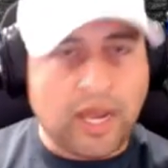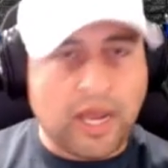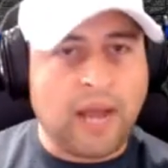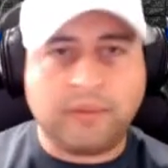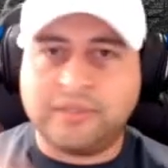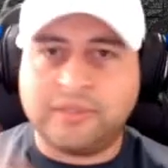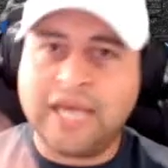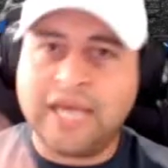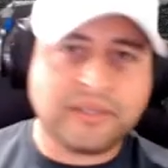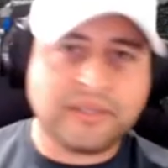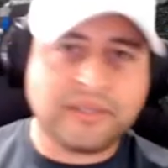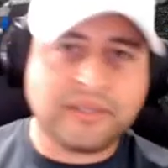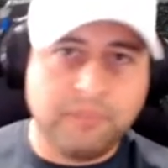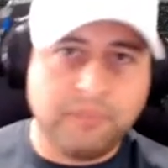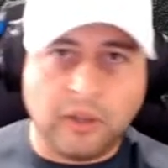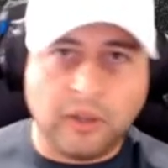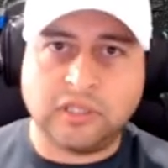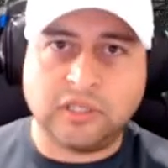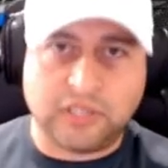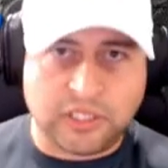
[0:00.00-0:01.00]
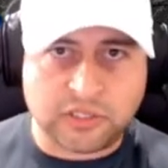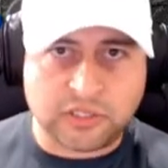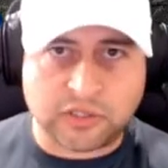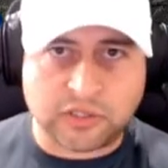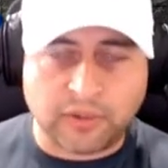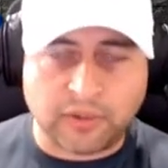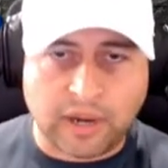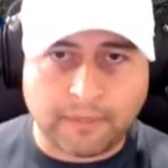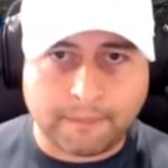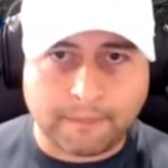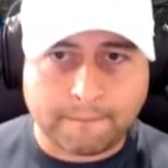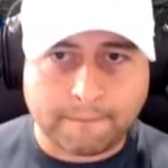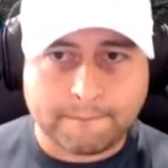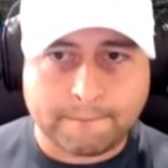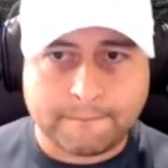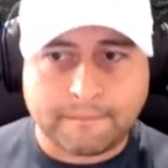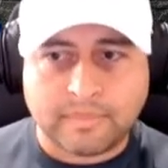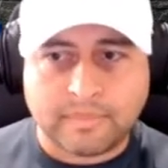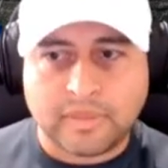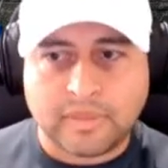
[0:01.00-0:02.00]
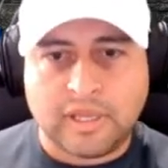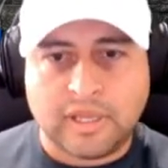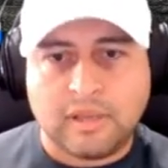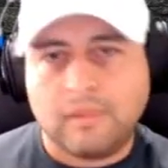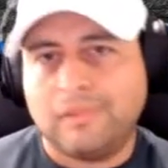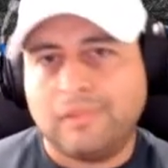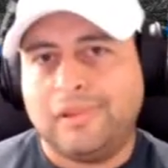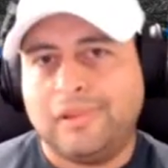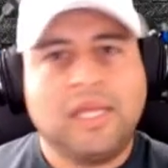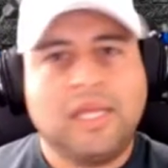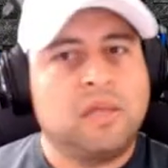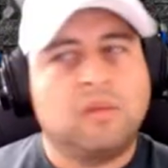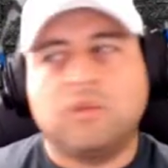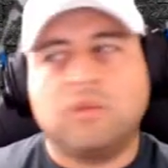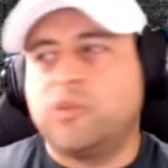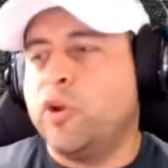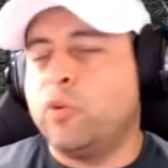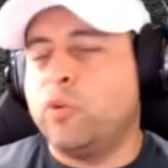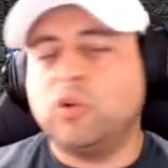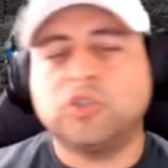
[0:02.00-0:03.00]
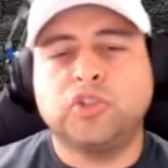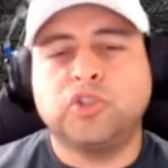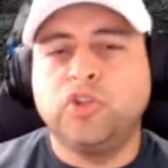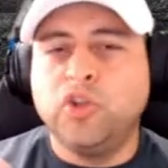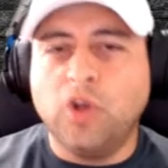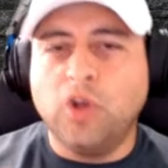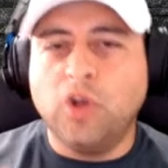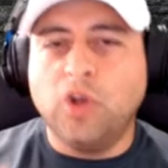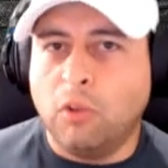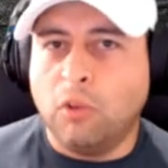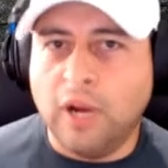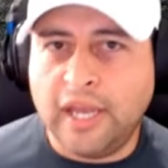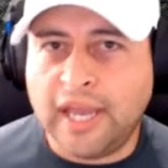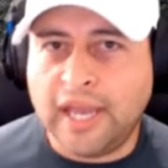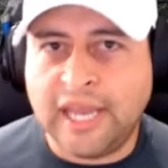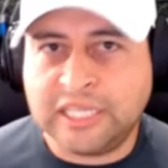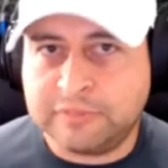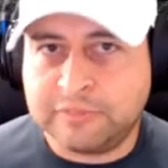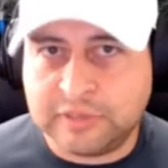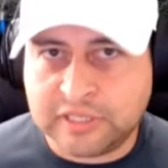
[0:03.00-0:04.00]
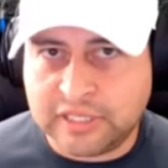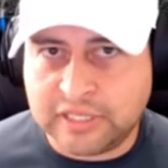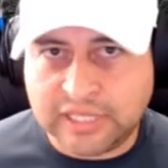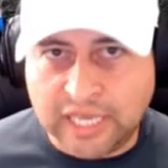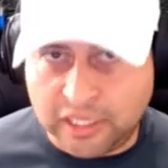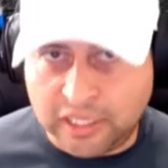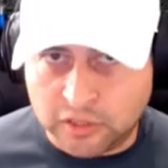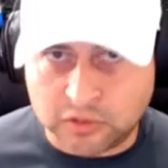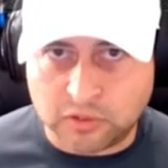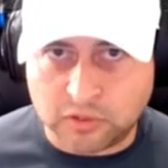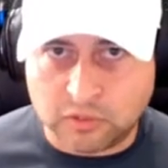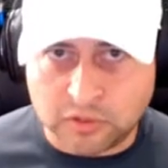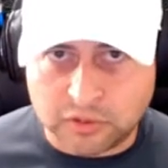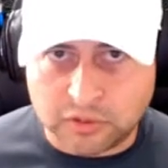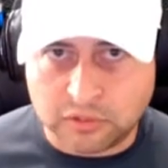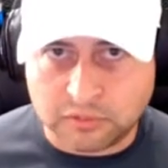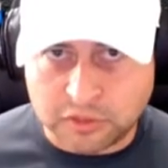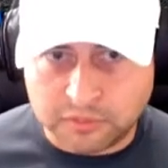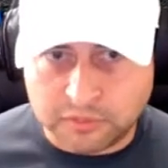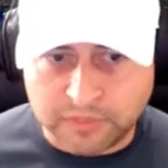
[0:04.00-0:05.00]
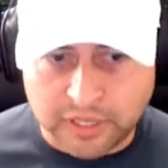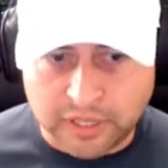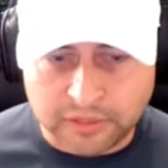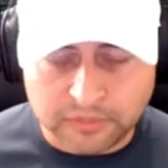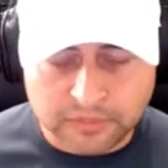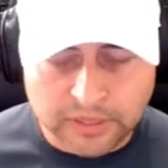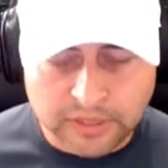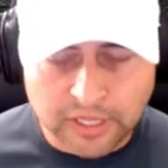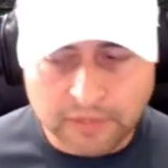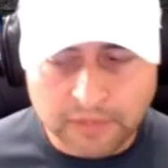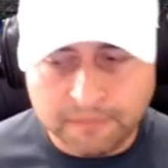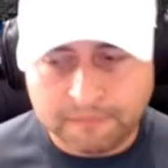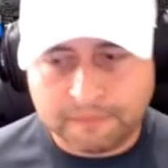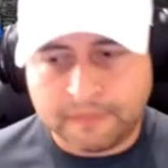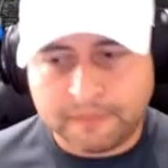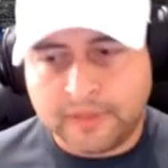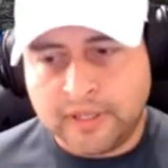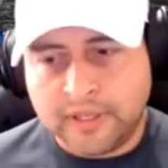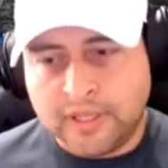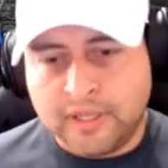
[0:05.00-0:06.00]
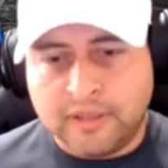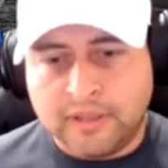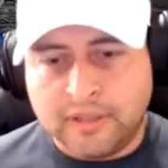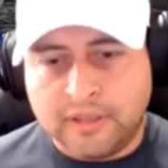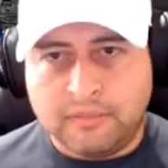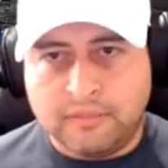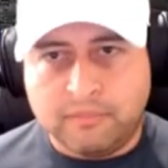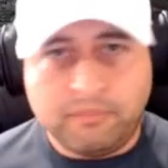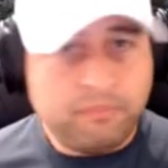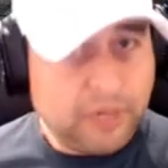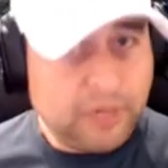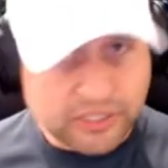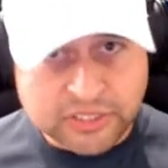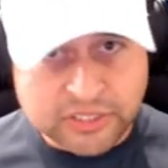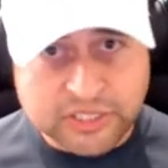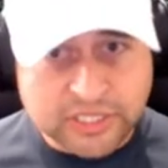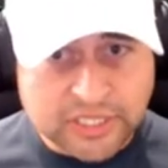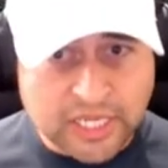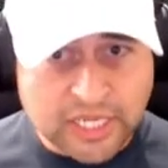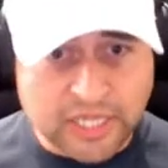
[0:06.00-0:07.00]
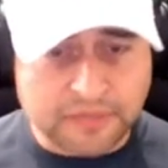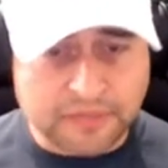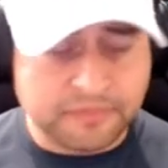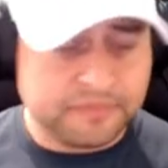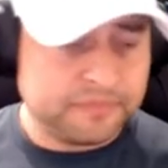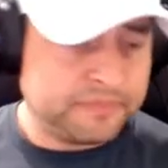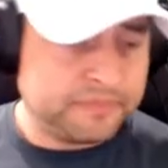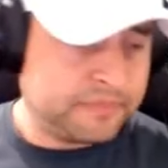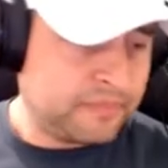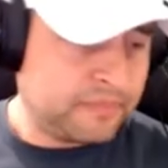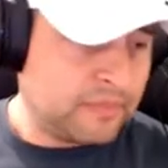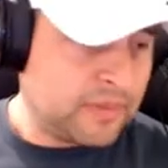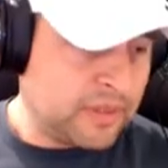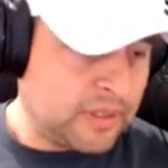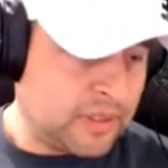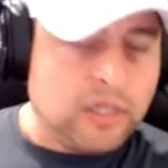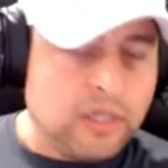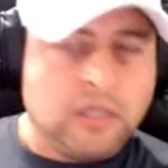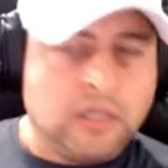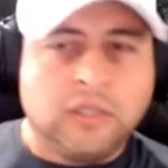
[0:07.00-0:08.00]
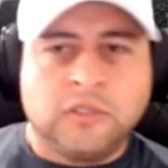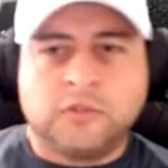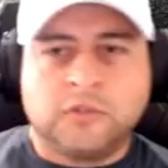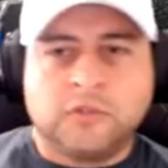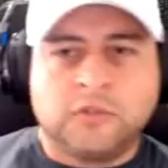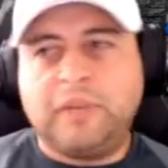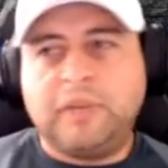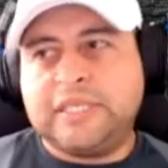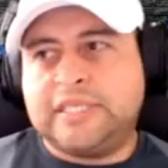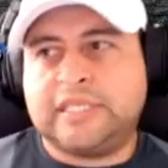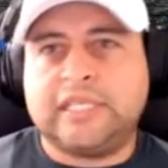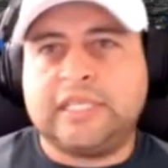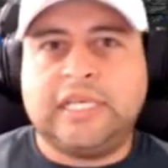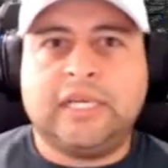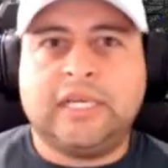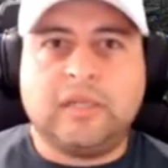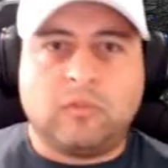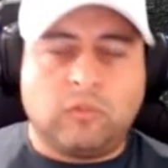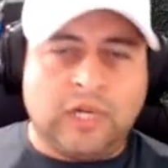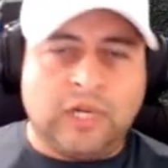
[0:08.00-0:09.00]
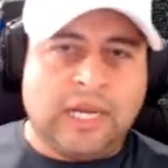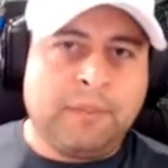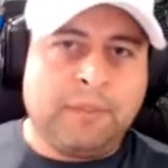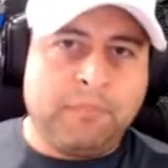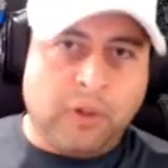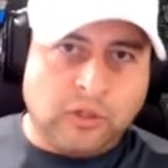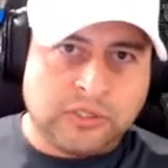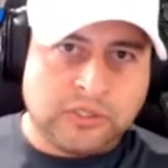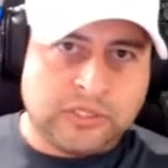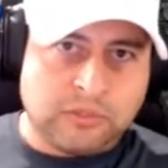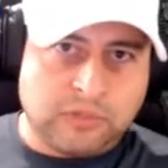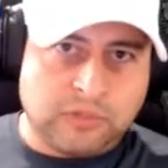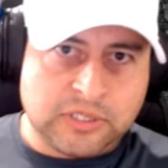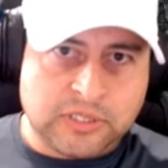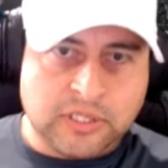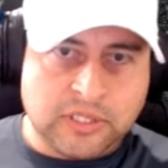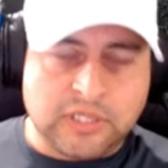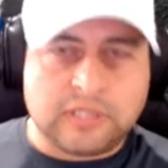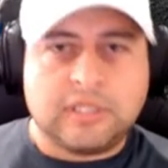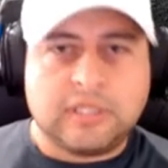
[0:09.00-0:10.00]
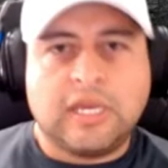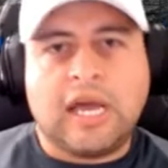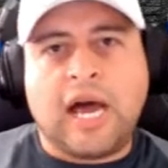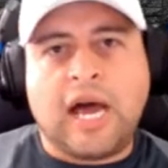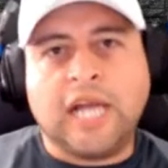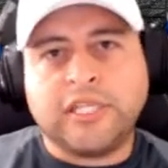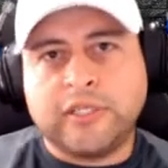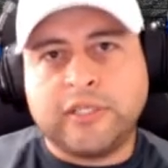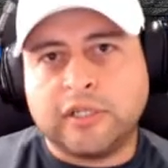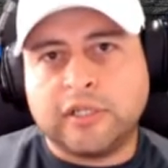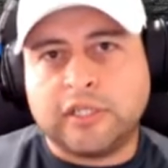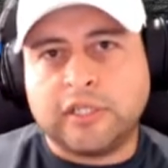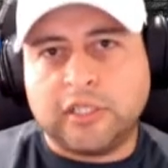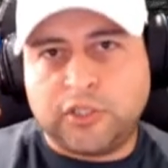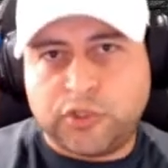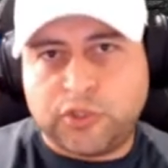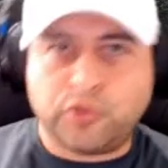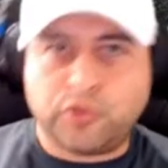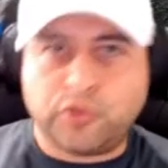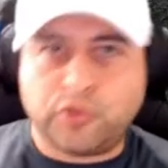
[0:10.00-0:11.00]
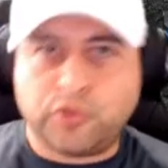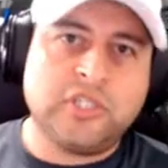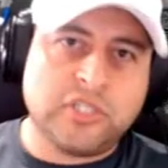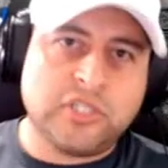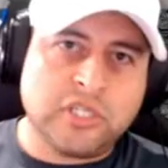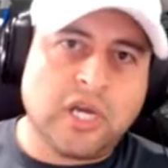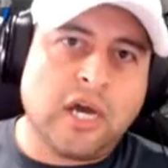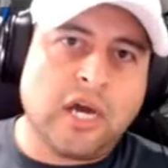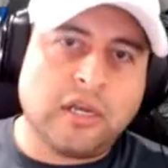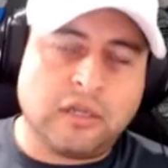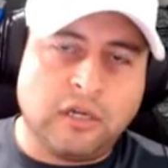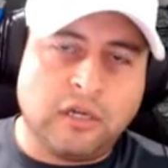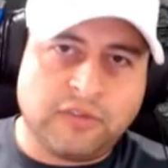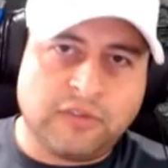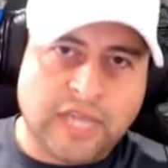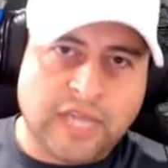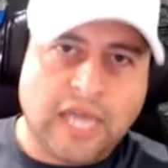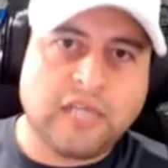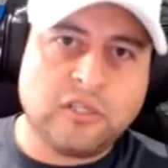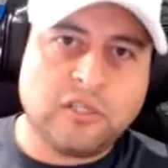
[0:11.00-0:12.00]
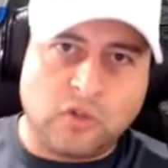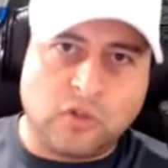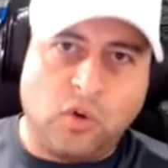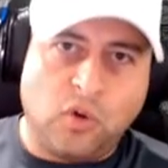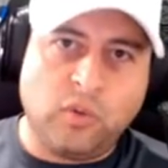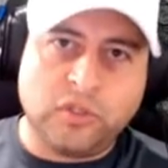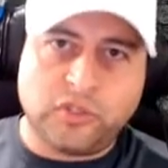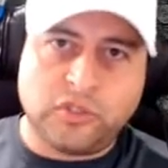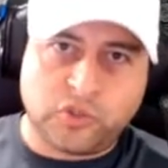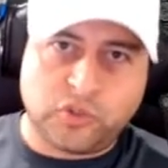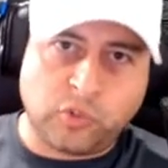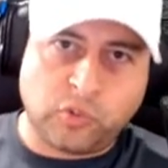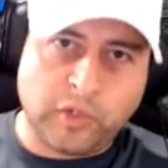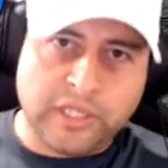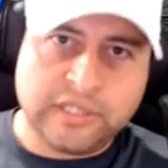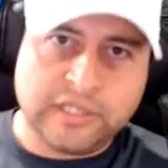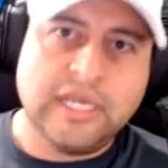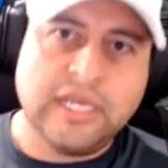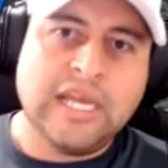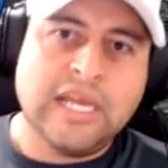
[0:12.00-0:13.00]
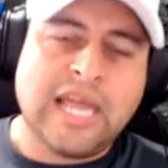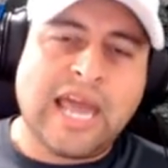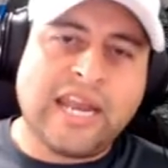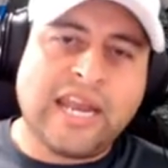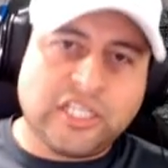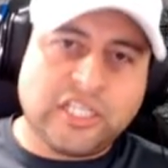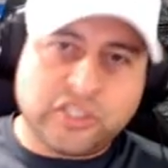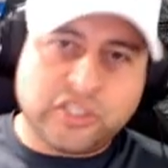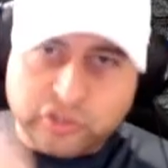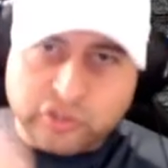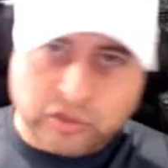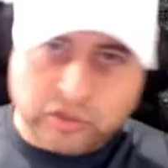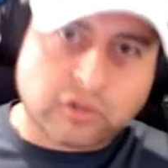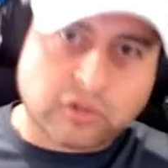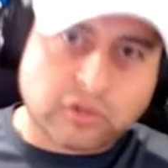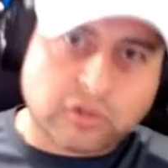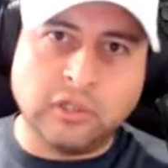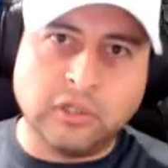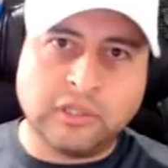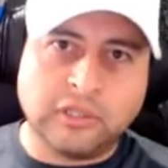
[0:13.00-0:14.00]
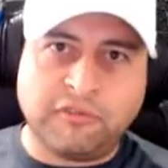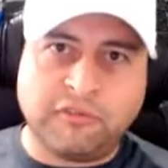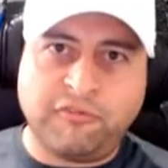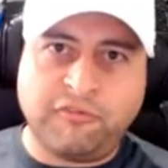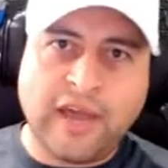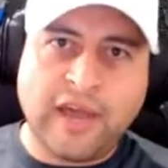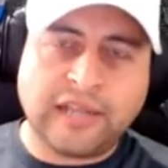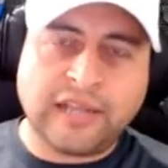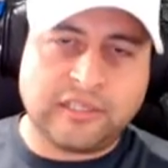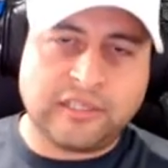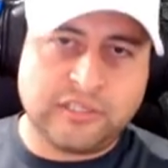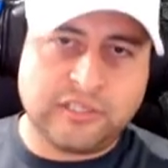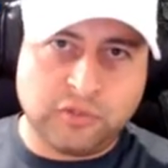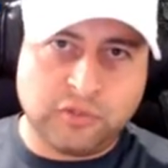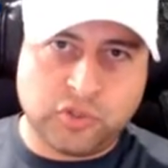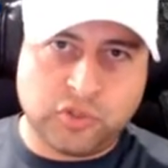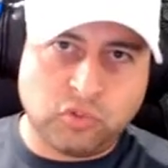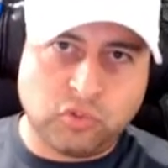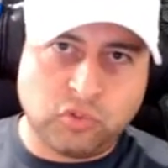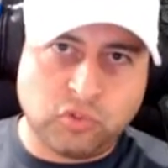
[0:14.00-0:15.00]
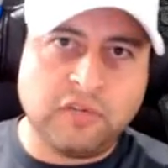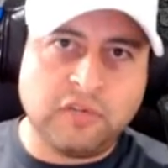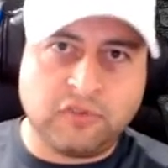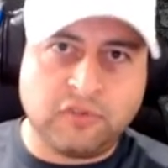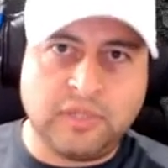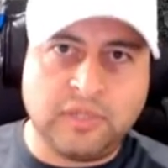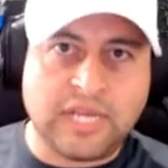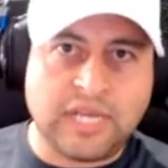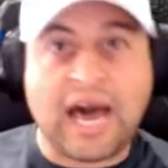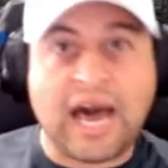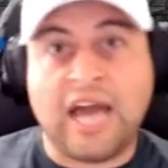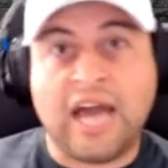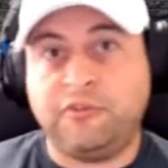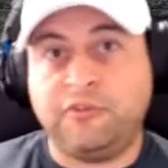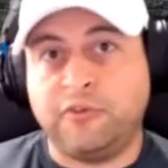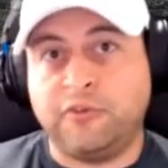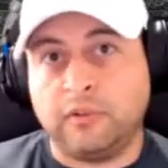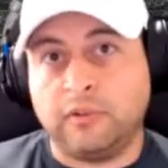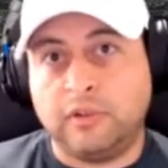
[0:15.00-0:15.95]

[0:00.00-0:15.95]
tagged them both on Instagram. There was no way I expected Candace Owens to respond, okay? But she did. Basically, what I posted was this. I took a screenshot of Candace Owens' tweet and I circled the fact that she was tweeting from an iPhone.